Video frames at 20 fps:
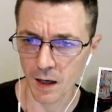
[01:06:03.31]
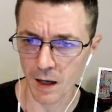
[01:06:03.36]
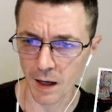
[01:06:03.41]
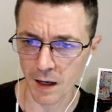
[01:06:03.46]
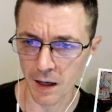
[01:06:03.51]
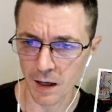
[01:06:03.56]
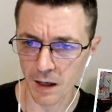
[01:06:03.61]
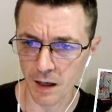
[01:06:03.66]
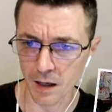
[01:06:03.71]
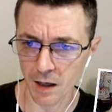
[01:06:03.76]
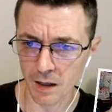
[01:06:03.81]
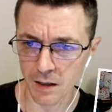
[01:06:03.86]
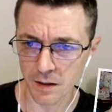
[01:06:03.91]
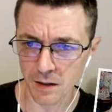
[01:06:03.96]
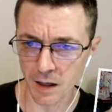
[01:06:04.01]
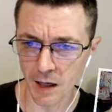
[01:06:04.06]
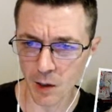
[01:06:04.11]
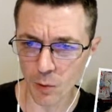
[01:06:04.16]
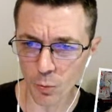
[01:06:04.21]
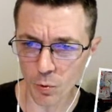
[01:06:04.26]

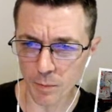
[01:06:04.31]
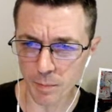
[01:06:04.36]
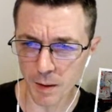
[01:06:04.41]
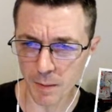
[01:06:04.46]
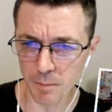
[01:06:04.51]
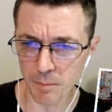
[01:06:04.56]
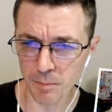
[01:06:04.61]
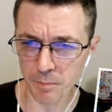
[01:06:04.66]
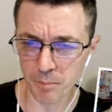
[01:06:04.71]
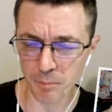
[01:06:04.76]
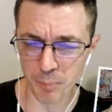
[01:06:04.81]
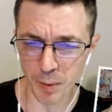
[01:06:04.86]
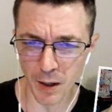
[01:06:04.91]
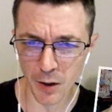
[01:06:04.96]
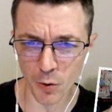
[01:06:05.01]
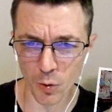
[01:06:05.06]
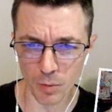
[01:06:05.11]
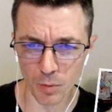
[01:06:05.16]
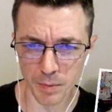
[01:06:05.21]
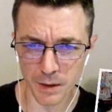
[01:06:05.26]
And it would be
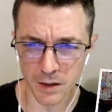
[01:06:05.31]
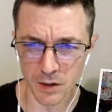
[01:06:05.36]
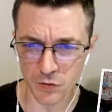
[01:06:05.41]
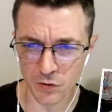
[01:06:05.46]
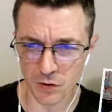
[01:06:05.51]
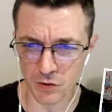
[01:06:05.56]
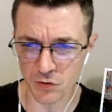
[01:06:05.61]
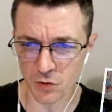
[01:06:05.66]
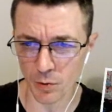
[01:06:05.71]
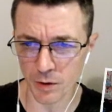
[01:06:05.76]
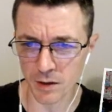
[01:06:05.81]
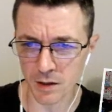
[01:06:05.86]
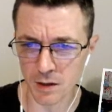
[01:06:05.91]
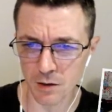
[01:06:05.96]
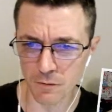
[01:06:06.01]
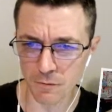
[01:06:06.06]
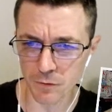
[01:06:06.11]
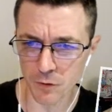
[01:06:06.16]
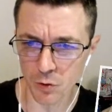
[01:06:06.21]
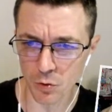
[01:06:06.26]
better because it's going to
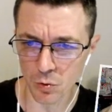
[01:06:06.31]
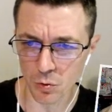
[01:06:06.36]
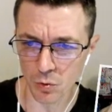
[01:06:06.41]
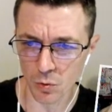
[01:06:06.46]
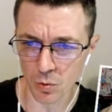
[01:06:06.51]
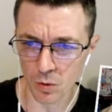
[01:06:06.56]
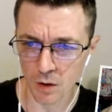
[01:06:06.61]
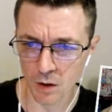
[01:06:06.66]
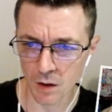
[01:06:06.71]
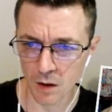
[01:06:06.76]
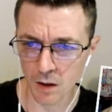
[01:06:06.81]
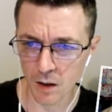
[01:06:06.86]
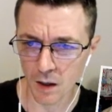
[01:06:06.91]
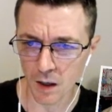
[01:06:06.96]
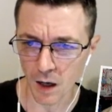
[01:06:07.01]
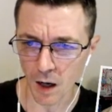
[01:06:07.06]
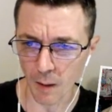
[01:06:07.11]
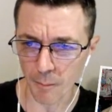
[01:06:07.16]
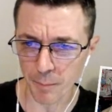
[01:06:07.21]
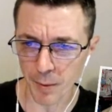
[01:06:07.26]
give you
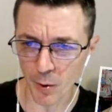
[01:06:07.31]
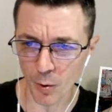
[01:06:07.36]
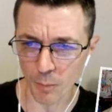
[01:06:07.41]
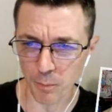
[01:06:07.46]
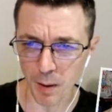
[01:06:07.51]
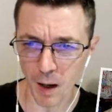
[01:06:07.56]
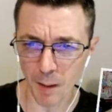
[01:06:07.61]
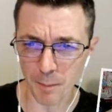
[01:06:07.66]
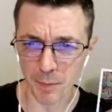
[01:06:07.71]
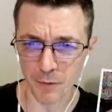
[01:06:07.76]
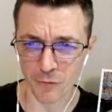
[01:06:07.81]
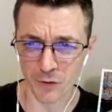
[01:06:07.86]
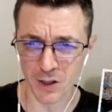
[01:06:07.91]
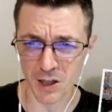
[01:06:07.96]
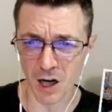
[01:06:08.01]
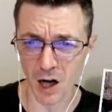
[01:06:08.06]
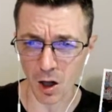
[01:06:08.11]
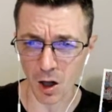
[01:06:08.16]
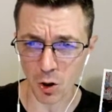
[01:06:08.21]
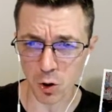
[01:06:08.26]
a better pop of
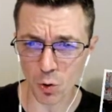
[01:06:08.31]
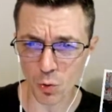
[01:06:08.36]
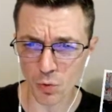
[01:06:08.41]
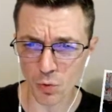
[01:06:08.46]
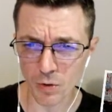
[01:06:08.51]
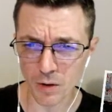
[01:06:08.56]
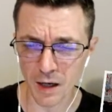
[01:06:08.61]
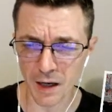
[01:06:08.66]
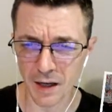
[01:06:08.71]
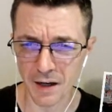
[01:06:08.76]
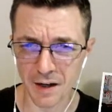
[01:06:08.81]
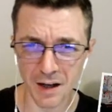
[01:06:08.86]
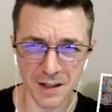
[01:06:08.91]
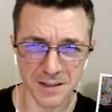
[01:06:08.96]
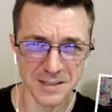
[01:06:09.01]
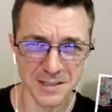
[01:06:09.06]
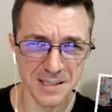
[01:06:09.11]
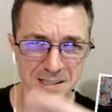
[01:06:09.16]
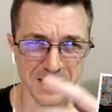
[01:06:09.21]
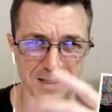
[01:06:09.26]
color and
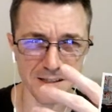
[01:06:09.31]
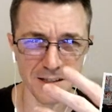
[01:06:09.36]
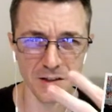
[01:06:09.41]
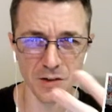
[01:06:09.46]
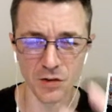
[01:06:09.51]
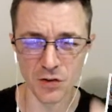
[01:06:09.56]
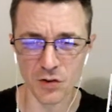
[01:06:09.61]
not just this